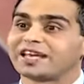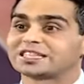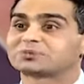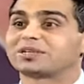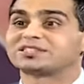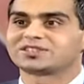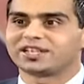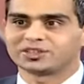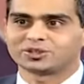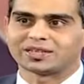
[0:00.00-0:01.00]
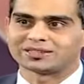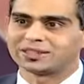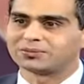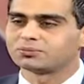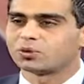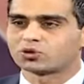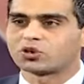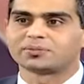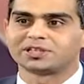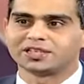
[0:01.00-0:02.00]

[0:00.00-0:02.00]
expense ratio, as they more commonly